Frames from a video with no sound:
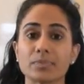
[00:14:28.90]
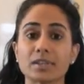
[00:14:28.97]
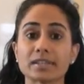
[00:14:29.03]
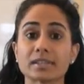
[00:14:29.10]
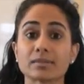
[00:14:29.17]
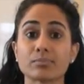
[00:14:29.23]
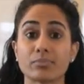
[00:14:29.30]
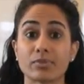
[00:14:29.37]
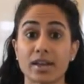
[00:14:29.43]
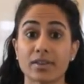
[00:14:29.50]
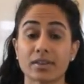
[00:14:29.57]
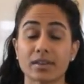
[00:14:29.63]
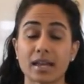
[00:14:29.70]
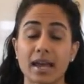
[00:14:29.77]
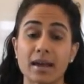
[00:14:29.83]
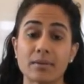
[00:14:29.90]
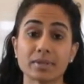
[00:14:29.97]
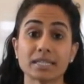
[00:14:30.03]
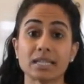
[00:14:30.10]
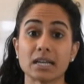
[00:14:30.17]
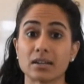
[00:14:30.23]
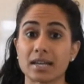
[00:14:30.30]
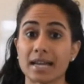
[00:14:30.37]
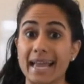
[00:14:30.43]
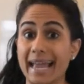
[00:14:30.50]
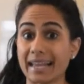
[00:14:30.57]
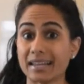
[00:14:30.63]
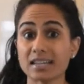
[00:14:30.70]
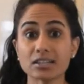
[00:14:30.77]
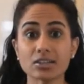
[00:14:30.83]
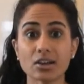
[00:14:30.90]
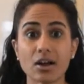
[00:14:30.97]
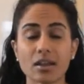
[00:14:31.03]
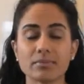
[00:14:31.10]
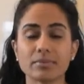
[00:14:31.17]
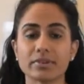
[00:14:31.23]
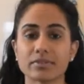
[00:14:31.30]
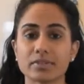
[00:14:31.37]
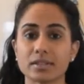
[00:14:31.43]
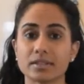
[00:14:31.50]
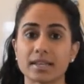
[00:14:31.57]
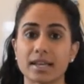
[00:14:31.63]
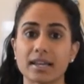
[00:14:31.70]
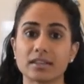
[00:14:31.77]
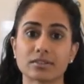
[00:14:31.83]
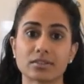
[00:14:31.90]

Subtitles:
This breath can be done at any time of the day,